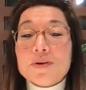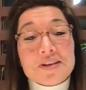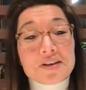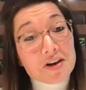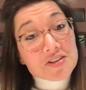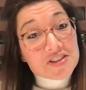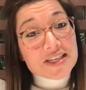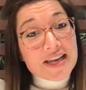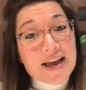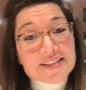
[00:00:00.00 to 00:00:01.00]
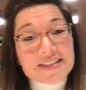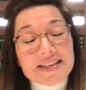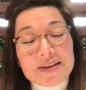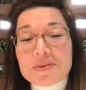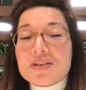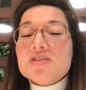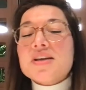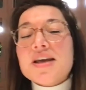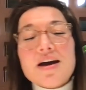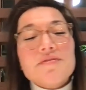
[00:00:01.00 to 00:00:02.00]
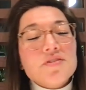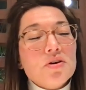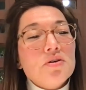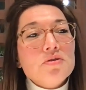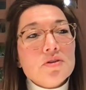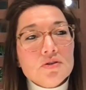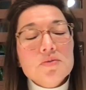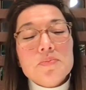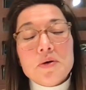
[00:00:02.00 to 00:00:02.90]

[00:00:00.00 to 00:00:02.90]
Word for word: But they're constantly asking that because they have no clue.